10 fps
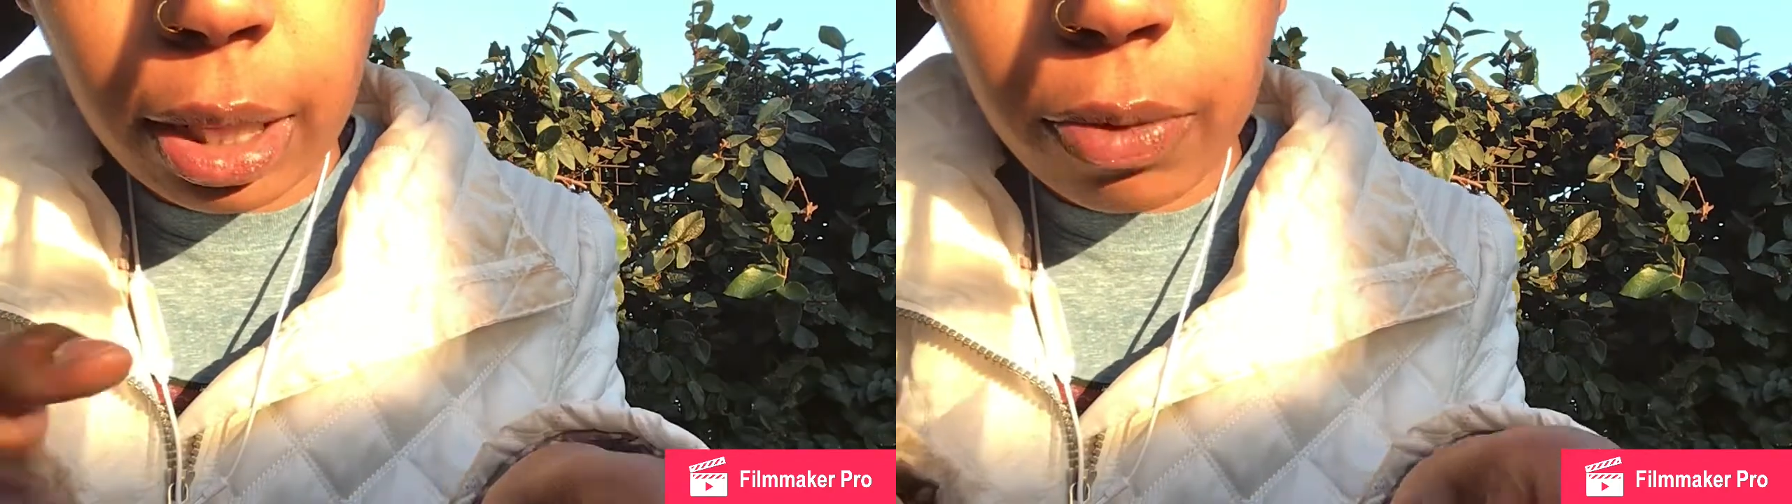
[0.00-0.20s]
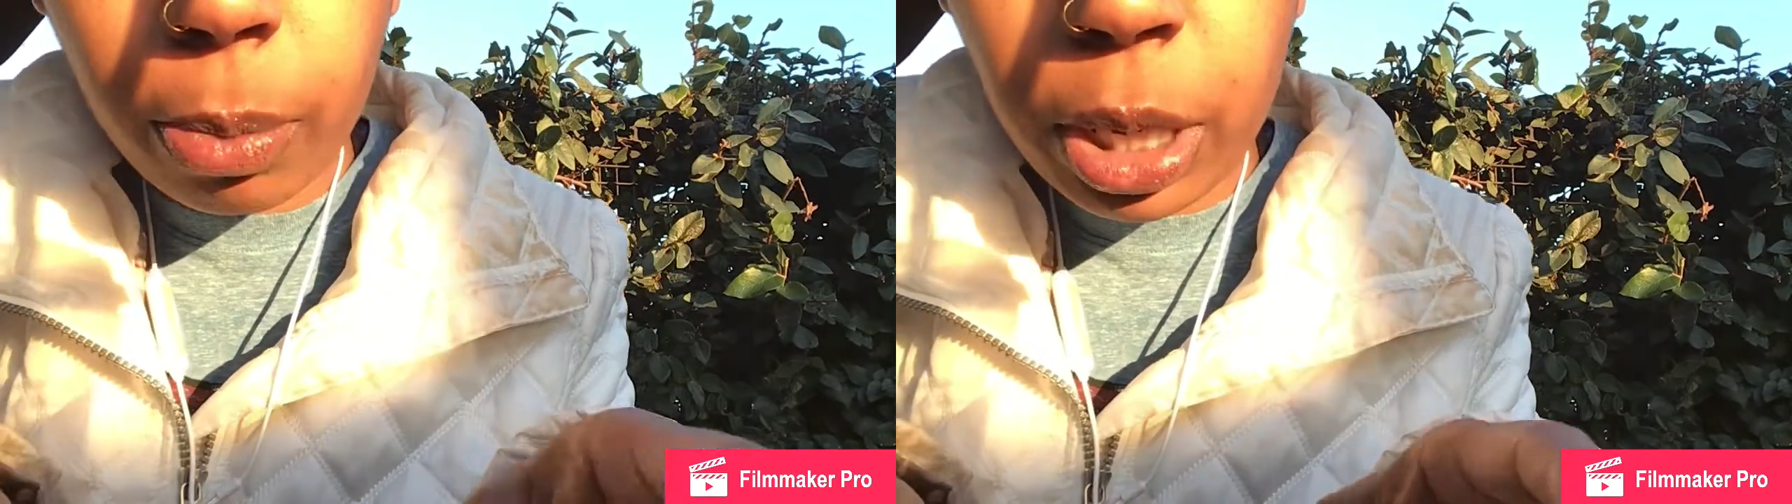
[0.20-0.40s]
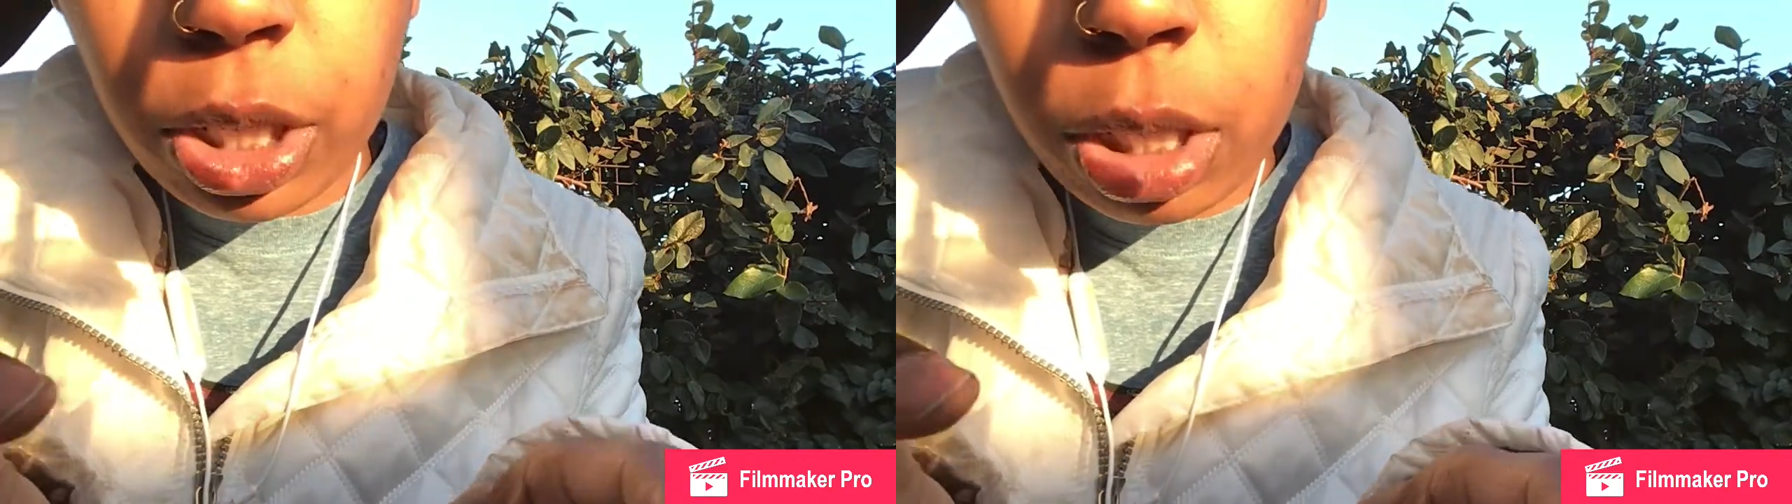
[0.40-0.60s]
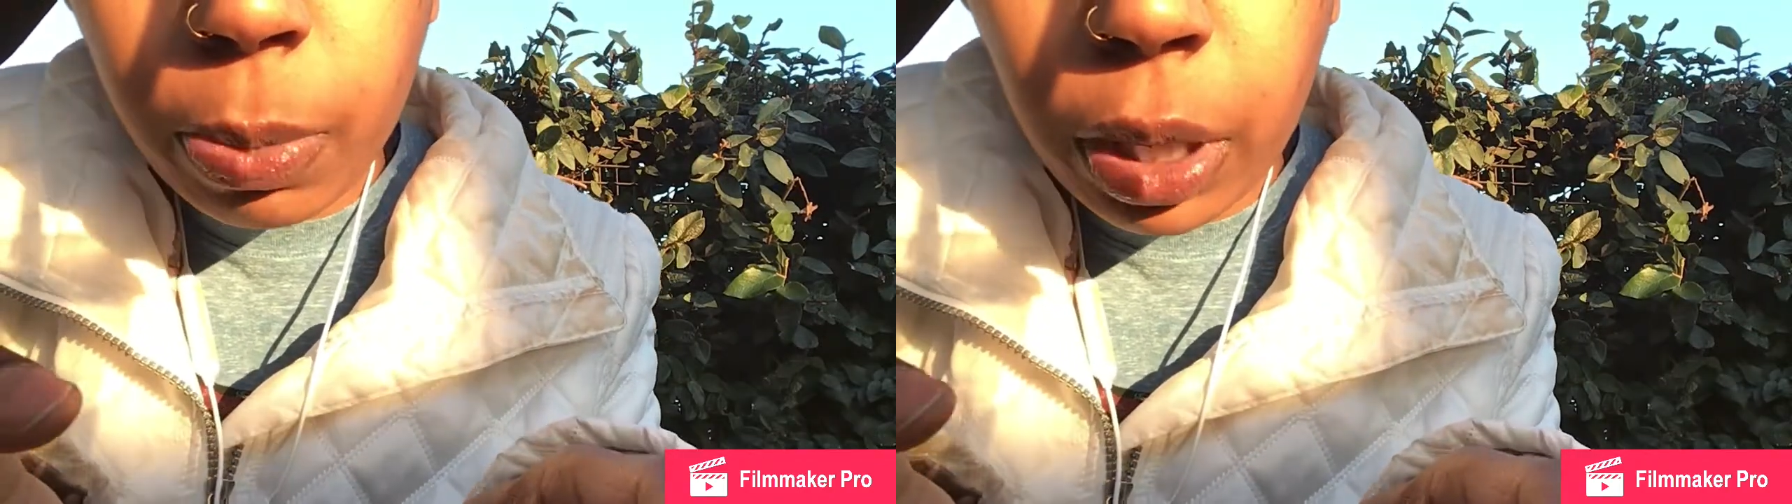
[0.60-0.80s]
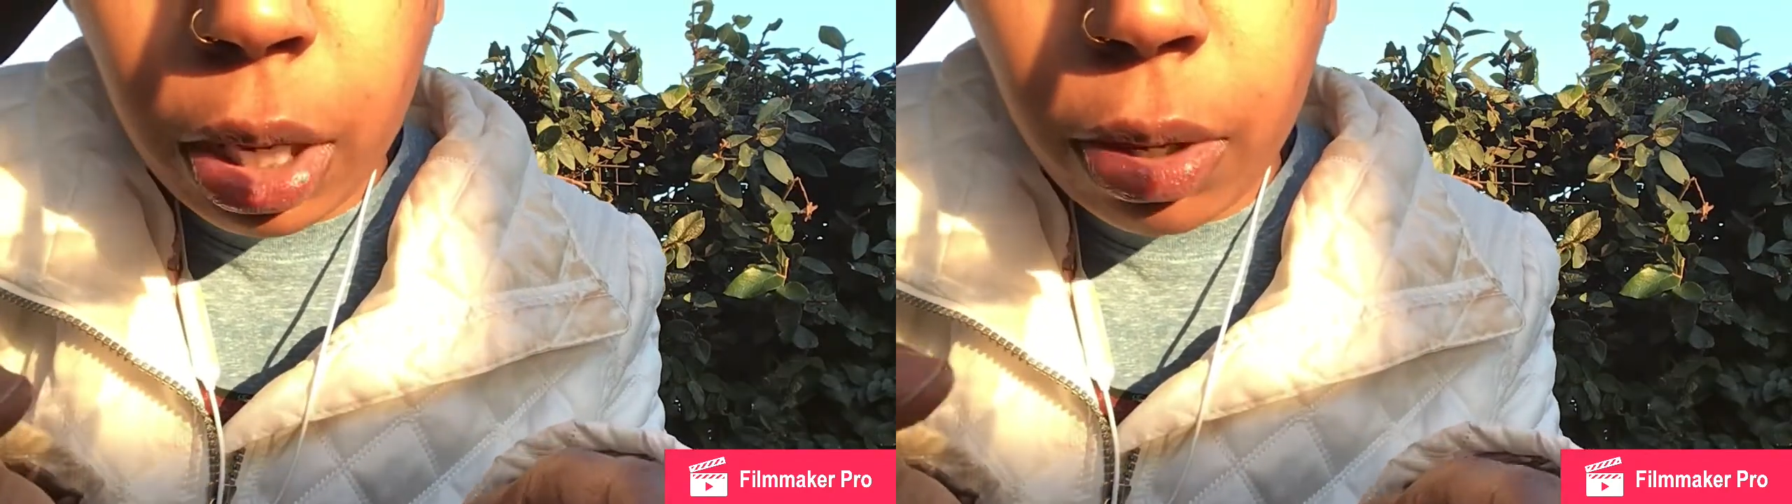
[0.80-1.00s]
the information's
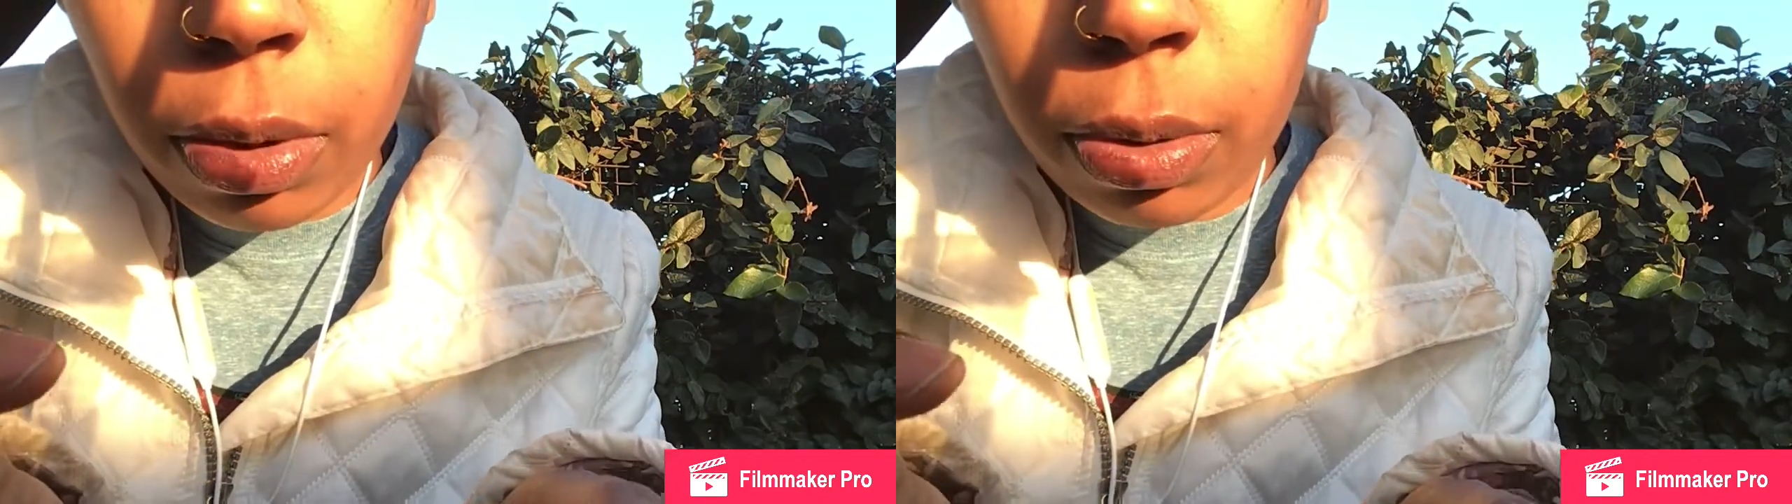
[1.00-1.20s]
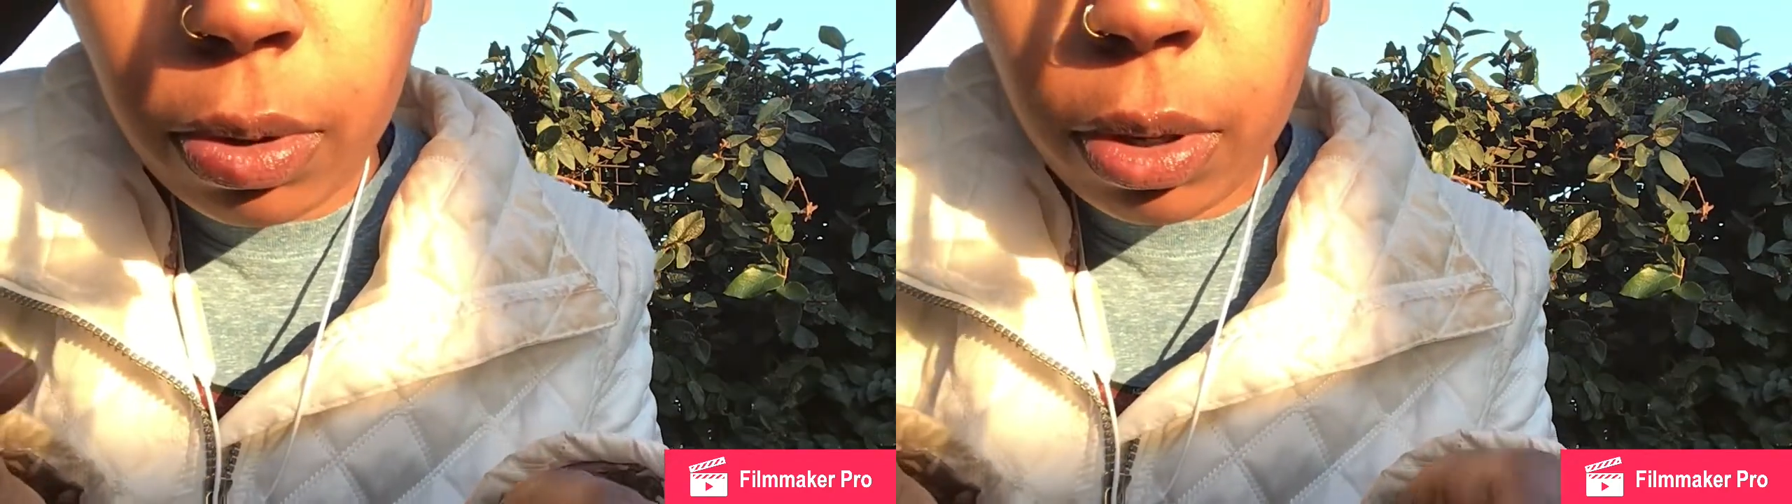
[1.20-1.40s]
below.